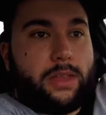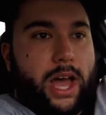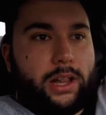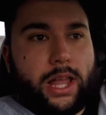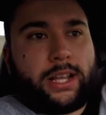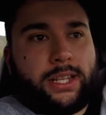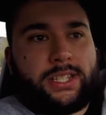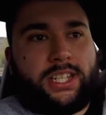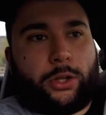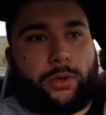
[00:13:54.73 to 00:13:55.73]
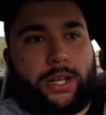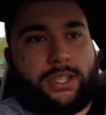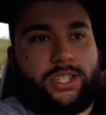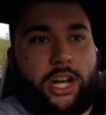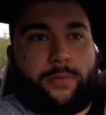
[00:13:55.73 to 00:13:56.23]
Legless children,
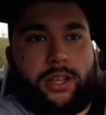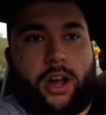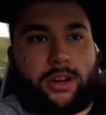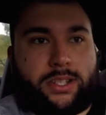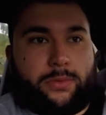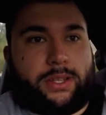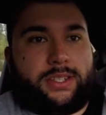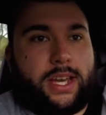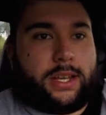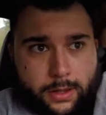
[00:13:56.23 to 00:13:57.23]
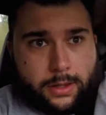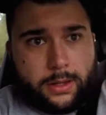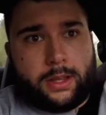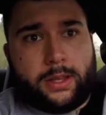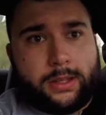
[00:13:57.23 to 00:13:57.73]
as Jeremy Clarkson once said.
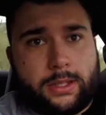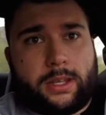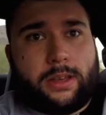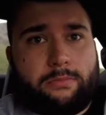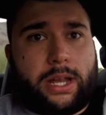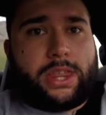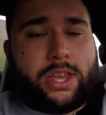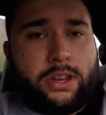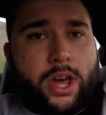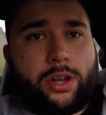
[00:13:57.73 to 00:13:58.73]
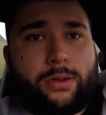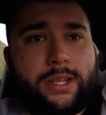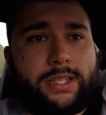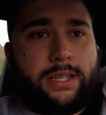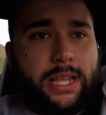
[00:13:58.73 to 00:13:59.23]
But I think another
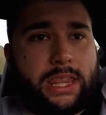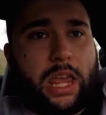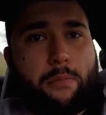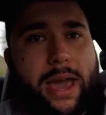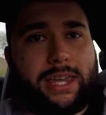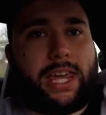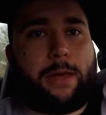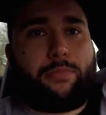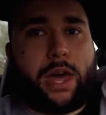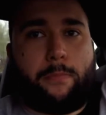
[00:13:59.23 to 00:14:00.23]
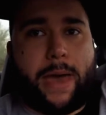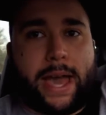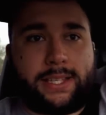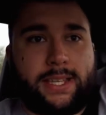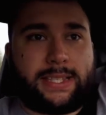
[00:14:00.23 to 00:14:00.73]
reason that they might keep the
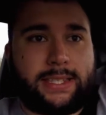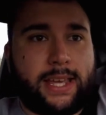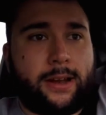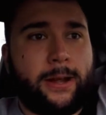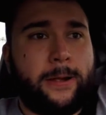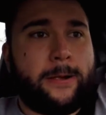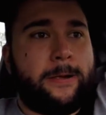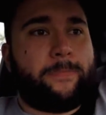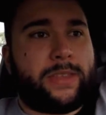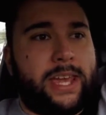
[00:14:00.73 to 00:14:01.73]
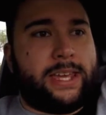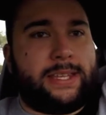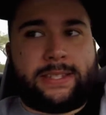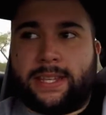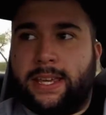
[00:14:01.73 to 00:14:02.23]
back seats in there
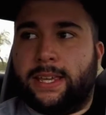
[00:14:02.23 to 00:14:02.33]
is